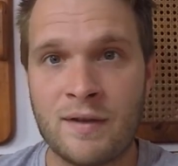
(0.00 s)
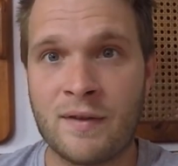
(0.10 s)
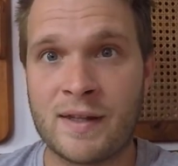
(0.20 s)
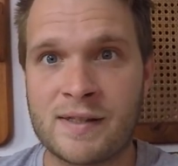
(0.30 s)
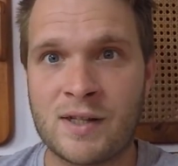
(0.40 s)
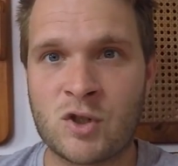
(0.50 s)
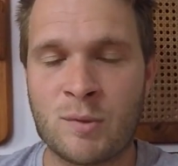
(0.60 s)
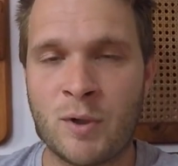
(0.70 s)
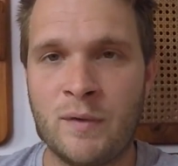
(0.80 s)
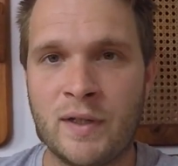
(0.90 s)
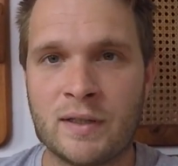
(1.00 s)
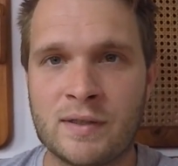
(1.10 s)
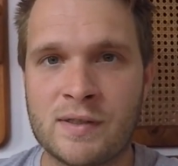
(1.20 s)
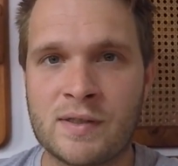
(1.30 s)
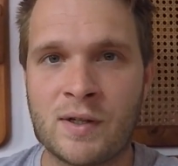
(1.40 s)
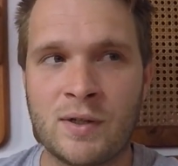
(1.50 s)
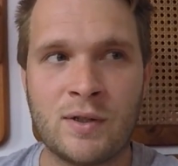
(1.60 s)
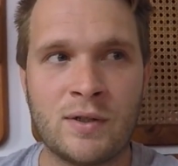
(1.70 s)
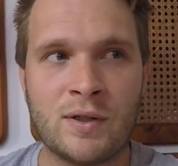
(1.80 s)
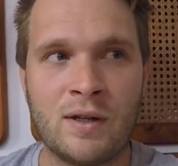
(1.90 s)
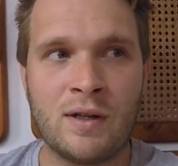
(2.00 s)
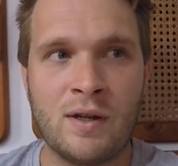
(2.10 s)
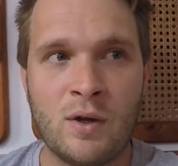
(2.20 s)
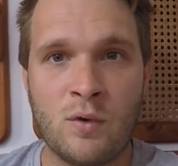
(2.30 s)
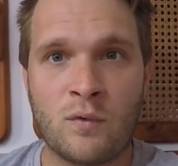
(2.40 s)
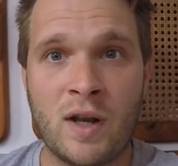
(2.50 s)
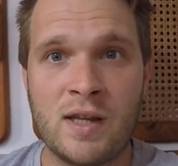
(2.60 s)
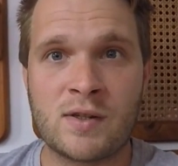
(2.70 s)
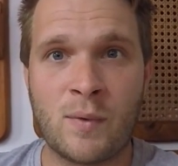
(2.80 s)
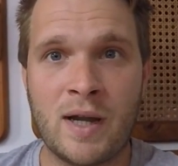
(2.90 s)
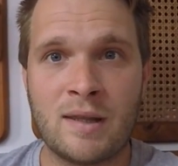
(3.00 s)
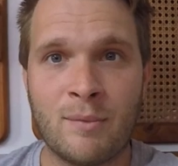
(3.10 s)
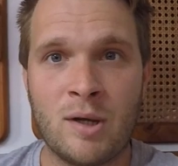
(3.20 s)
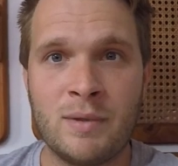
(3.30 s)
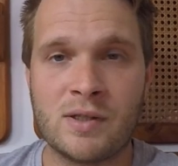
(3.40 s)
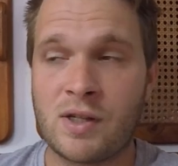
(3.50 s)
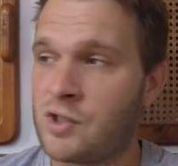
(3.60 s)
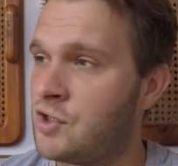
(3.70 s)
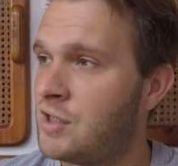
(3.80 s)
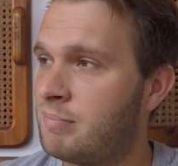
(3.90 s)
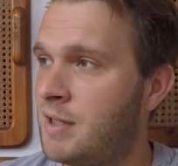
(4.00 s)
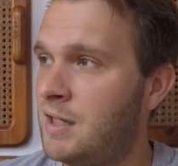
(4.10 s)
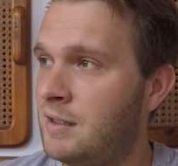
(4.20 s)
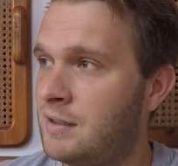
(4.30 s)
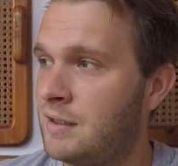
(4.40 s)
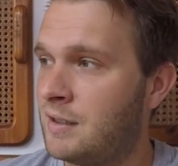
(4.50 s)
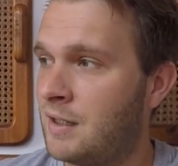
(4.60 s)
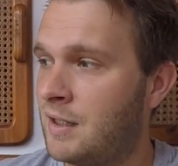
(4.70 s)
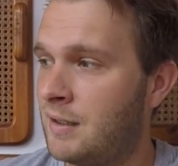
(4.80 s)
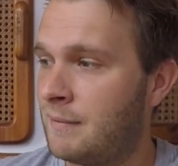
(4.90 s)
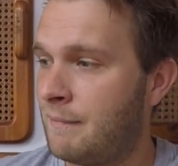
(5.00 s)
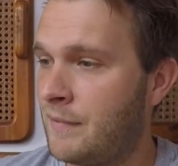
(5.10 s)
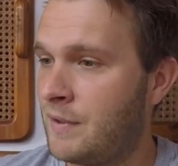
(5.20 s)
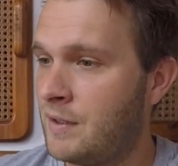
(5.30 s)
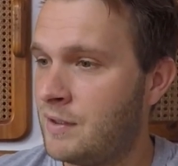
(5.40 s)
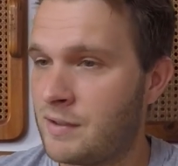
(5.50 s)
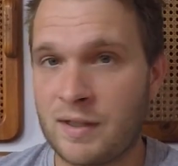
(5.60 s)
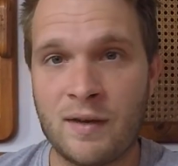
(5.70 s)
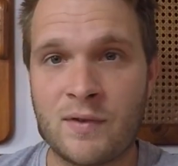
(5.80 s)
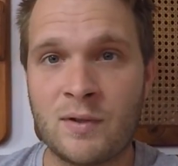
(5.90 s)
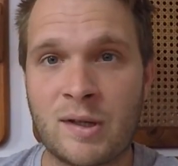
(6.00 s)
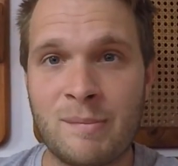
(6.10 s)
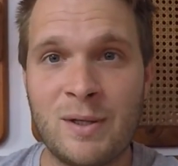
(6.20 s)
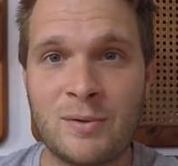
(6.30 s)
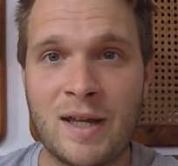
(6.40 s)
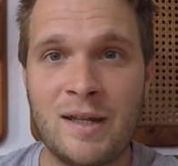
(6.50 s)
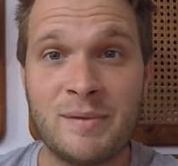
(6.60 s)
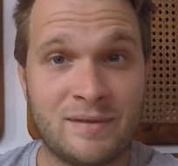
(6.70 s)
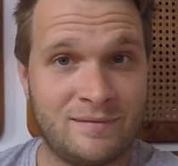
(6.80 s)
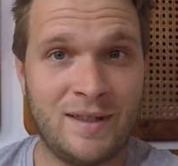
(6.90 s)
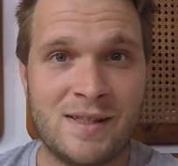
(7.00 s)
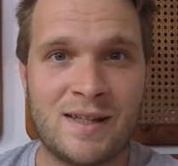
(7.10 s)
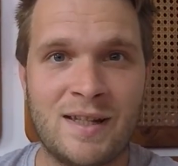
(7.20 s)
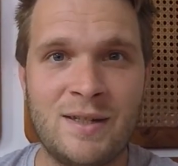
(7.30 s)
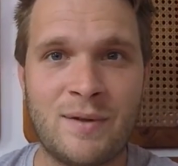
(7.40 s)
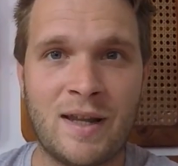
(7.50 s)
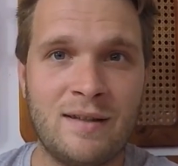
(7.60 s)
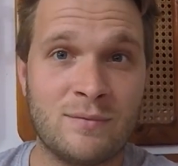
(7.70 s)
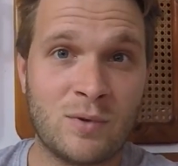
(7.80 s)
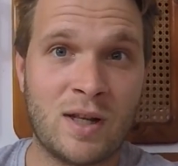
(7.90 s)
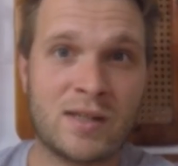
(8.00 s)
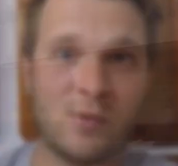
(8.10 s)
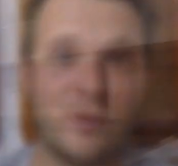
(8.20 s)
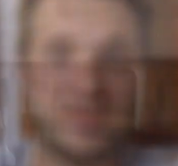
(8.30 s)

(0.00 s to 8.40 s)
that's that job over. So Renee's away at the moment, so it's just me. So you have to look at me all day, but let's get into it, hey? We'll get it sorted.